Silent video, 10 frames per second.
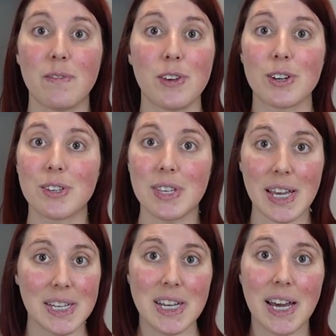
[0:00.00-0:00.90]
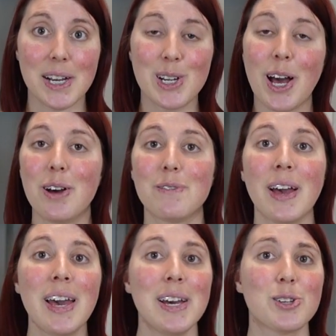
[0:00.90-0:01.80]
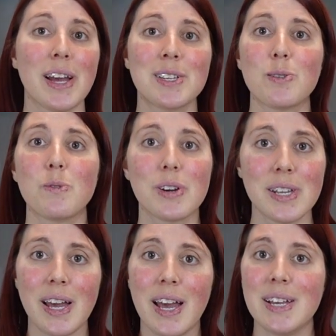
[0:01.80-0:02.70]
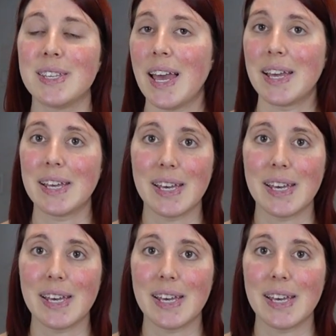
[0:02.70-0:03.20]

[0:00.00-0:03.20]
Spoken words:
if you're sick and tired of trying to organize and